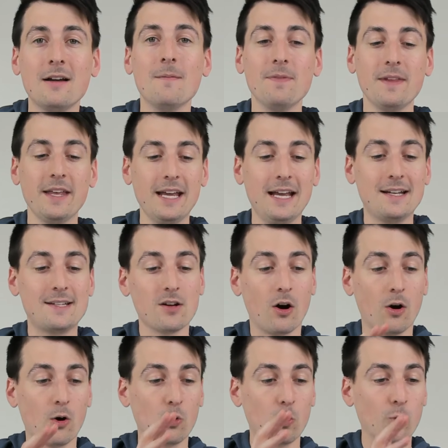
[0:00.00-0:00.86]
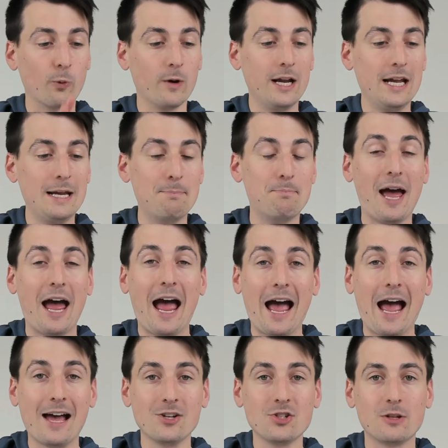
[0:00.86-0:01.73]
It's a
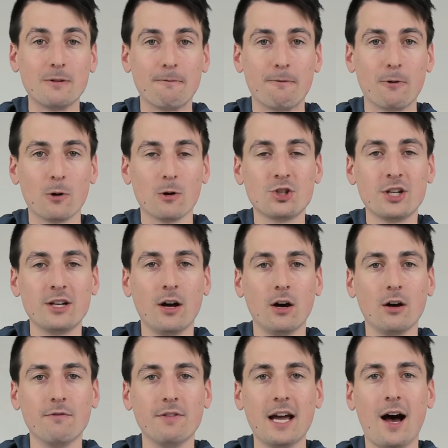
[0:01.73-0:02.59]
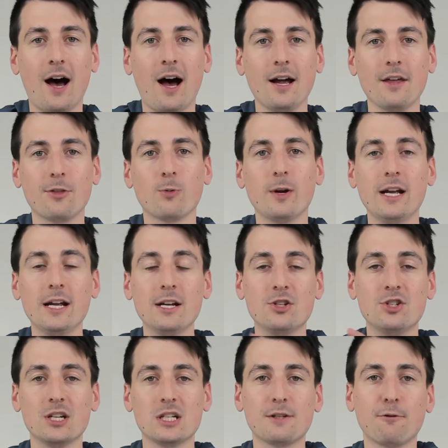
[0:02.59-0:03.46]
rebadged version of the i3
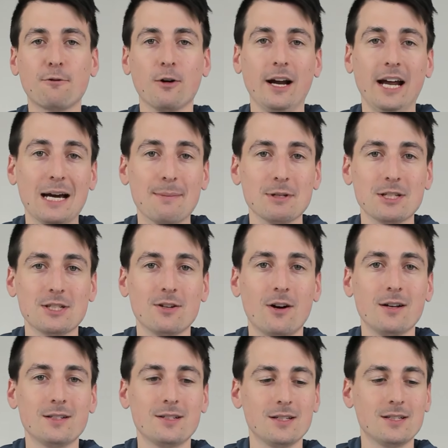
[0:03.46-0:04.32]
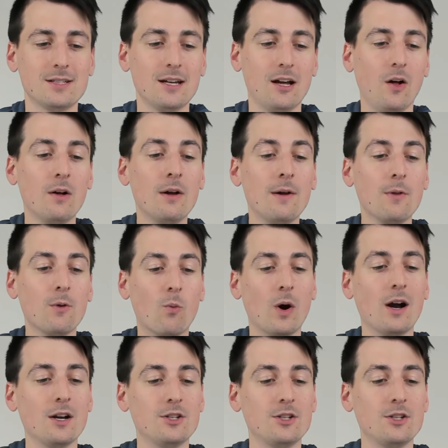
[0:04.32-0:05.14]
just for Amazon to sell, whereas